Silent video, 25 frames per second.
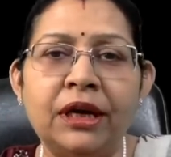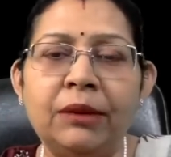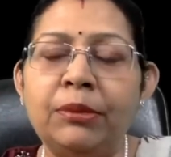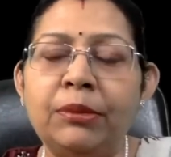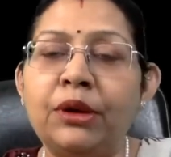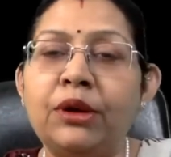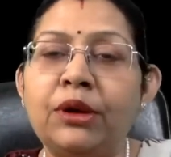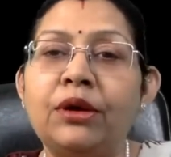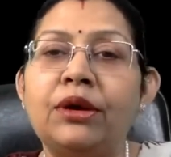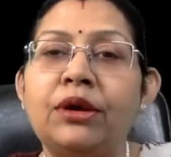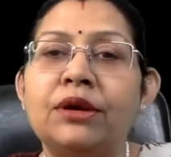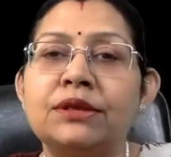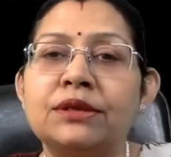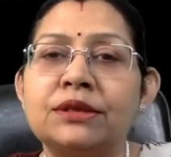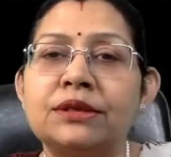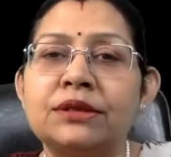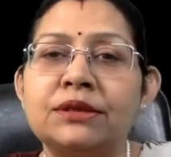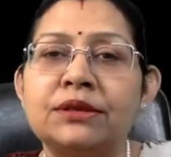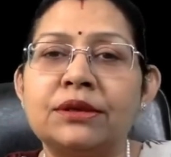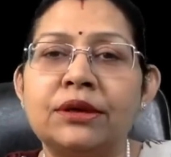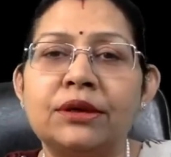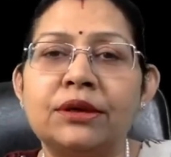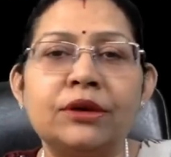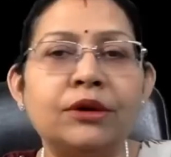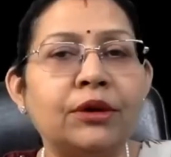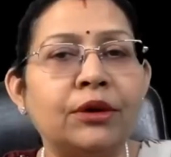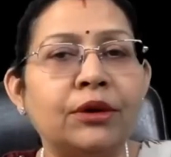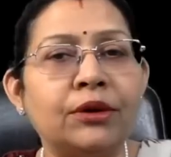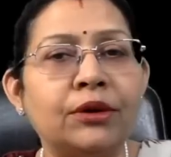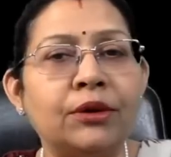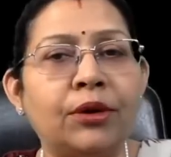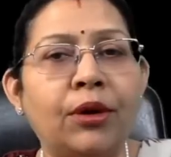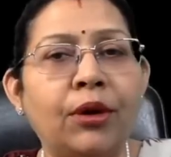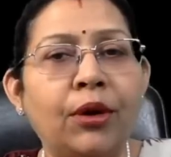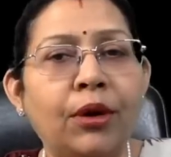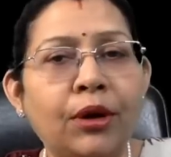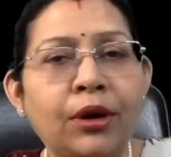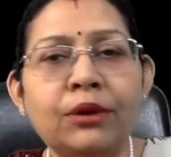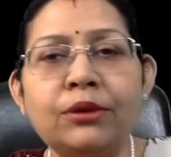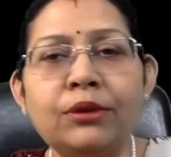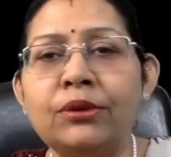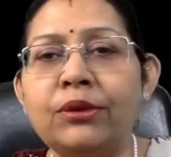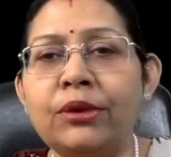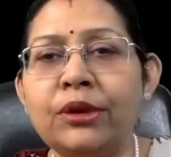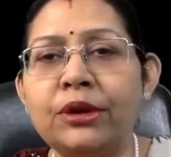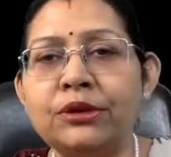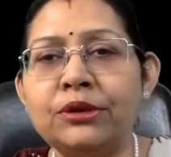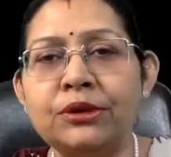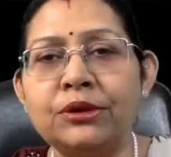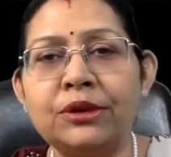because you're all
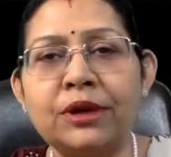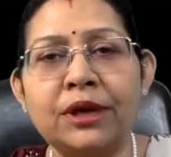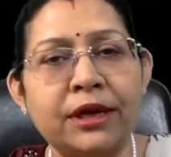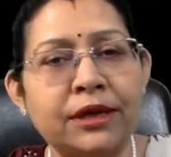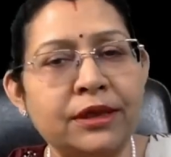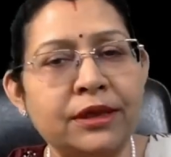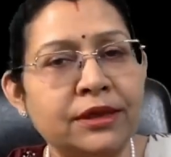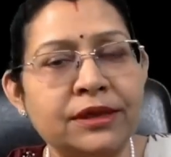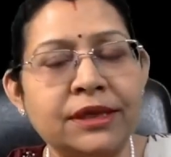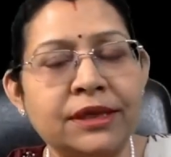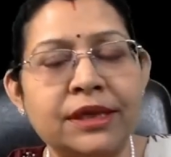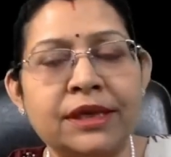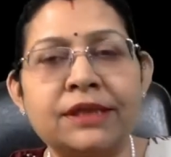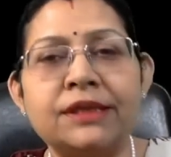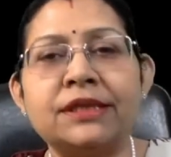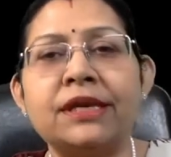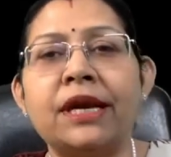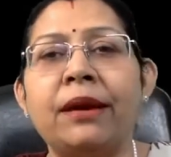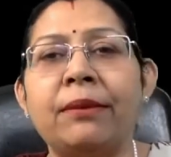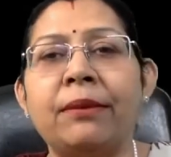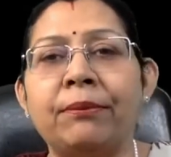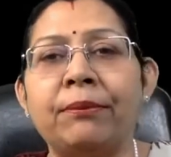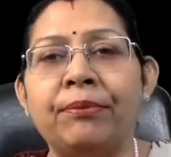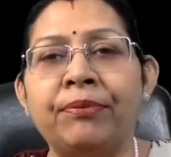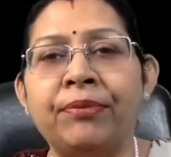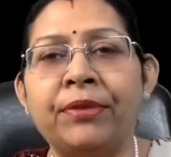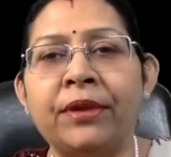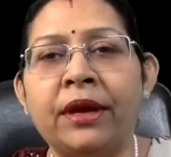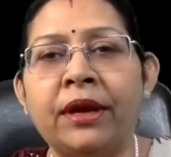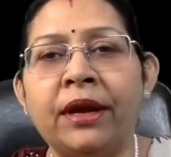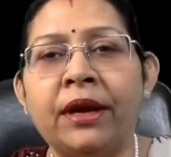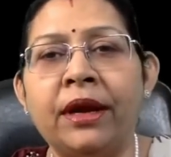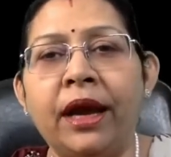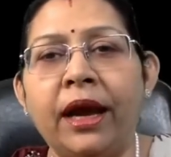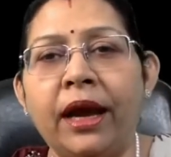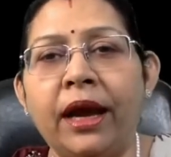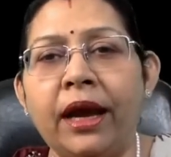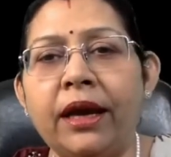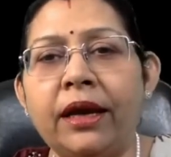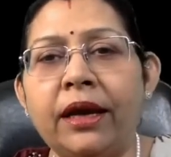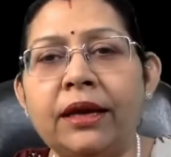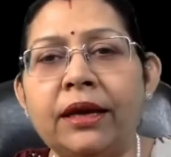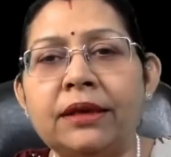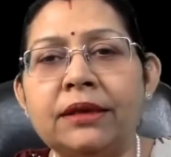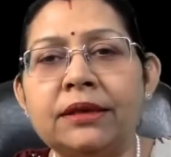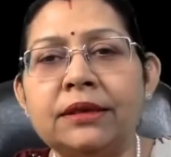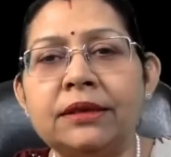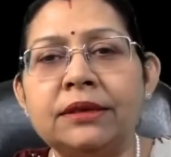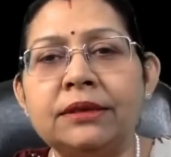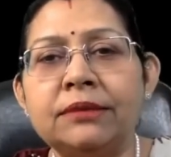going to clear this exam
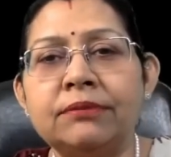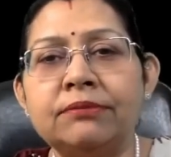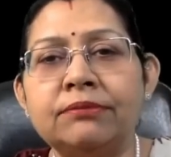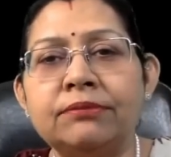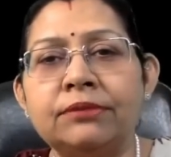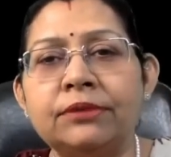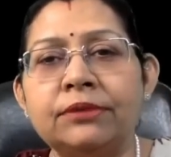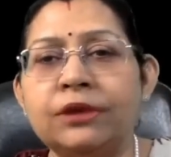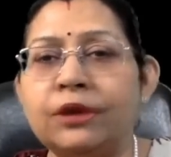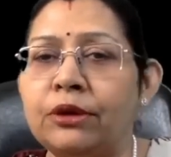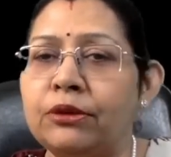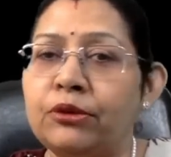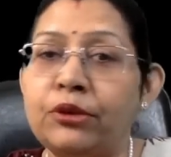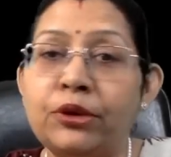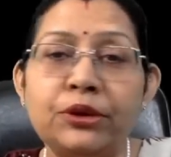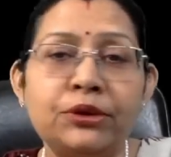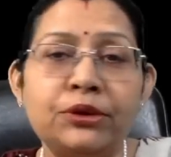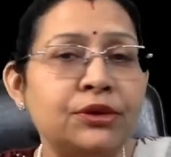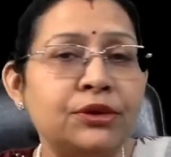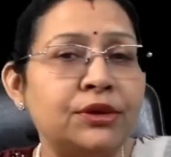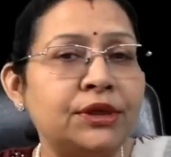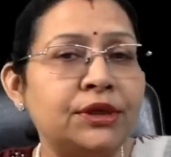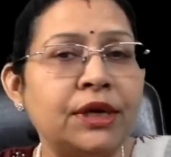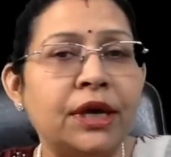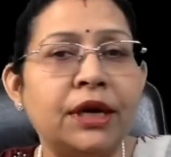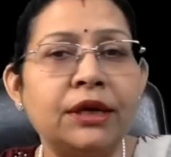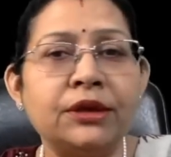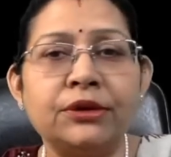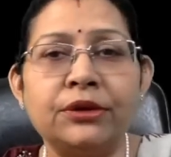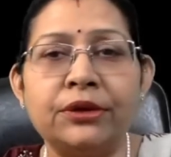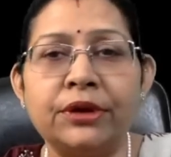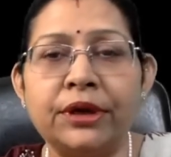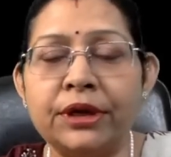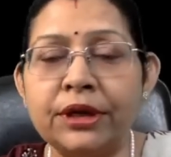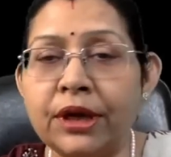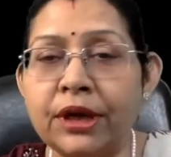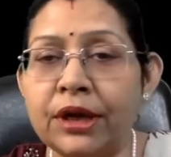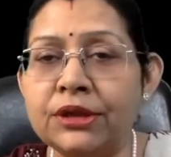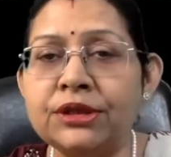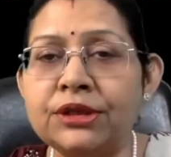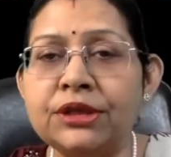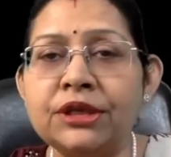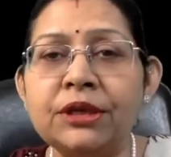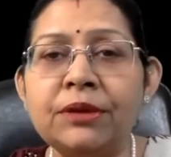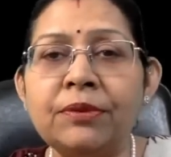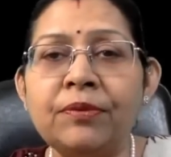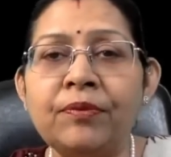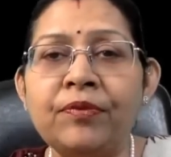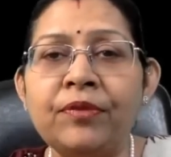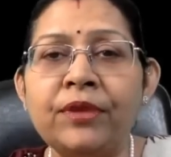and you're going to start your
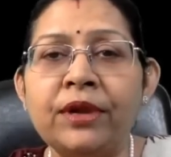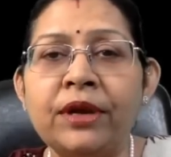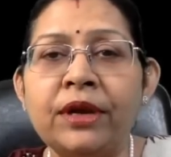internship